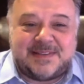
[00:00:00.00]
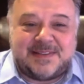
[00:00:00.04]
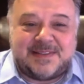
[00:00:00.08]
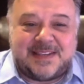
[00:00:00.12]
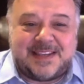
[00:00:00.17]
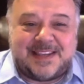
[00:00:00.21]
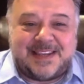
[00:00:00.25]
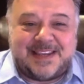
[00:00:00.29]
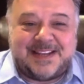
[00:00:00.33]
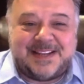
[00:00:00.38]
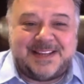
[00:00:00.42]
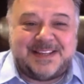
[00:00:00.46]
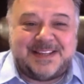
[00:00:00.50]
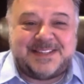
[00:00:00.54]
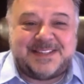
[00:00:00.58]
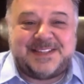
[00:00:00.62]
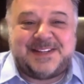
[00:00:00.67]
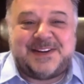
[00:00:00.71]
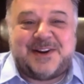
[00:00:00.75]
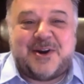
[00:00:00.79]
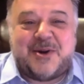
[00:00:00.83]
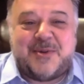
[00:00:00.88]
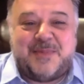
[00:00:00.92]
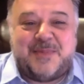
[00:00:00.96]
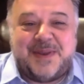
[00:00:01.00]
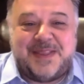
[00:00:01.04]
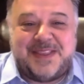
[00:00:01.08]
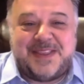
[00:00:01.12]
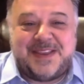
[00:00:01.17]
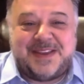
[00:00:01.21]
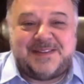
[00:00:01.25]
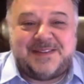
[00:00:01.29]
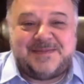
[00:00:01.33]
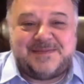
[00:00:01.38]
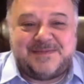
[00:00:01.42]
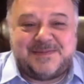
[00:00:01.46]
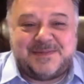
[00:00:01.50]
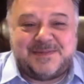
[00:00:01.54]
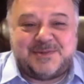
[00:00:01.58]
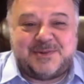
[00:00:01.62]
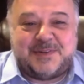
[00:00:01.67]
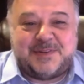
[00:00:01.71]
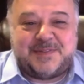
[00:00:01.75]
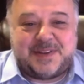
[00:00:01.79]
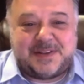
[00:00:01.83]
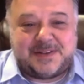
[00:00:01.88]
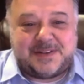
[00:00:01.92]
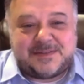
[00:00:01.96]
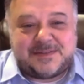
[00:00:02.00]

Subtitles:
is in our opinion trivial.